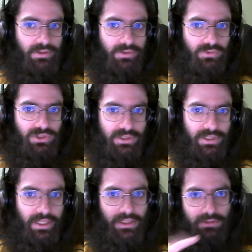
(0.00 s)
It was just
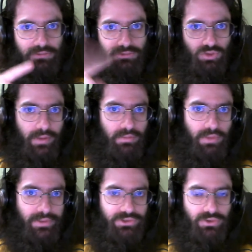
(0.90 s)
like swipe
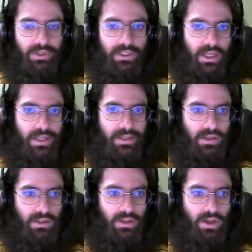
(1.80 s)
on the screen and it
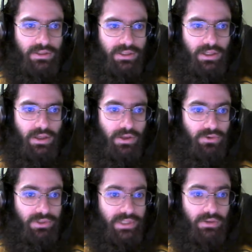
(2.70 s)
unlocks.
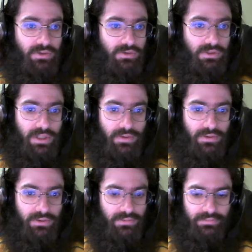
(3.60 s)
Turns out there was
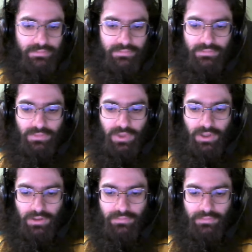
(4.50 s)
another
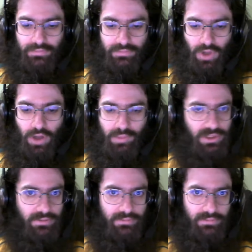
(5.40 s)

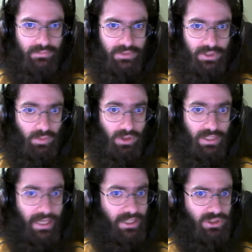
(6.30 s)
option somewhere
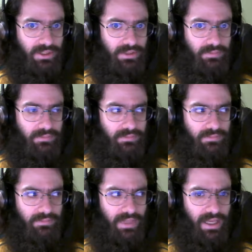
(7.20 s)
to actually
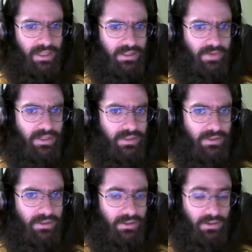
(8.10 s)
activate it.
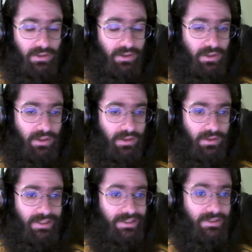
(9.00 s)

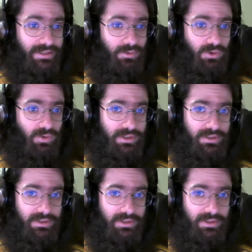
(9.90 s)
I didn't see what it was.